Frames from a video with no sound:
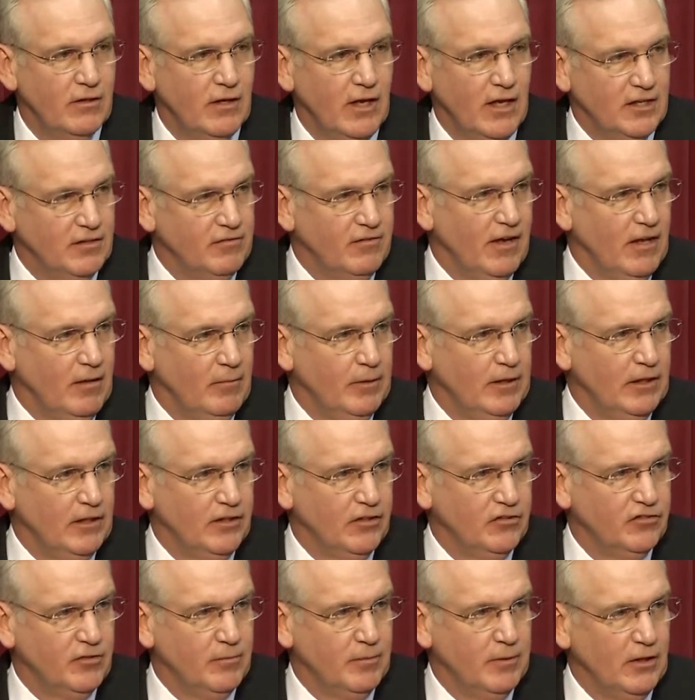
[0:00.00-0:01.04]
and developmental
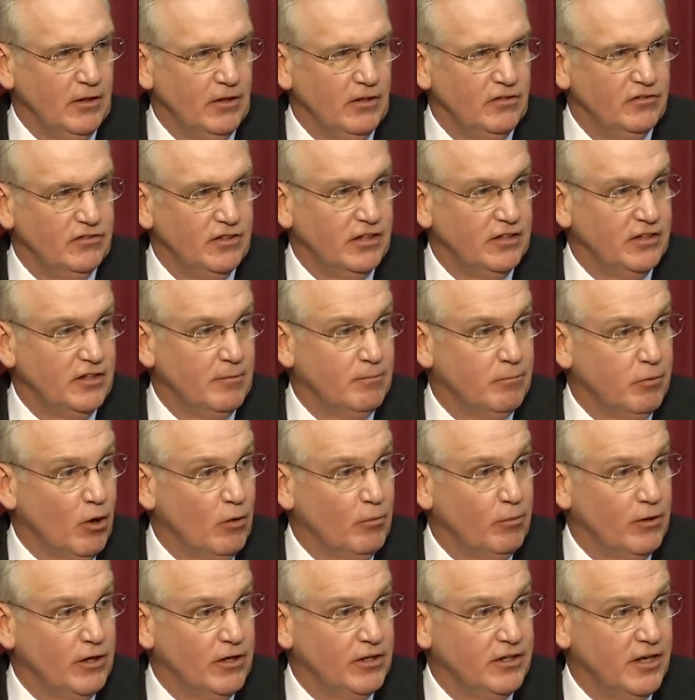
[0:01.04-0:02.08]
disabilities get the
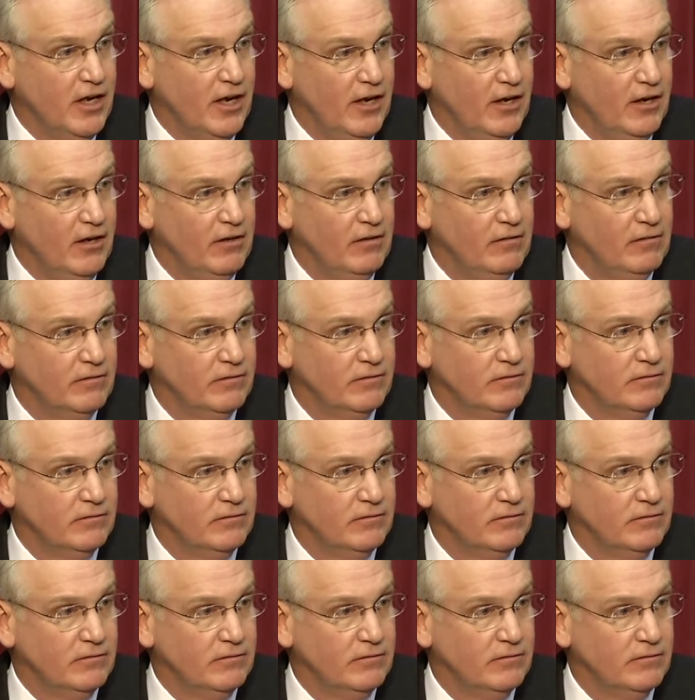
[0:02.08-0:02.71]
appropriate care,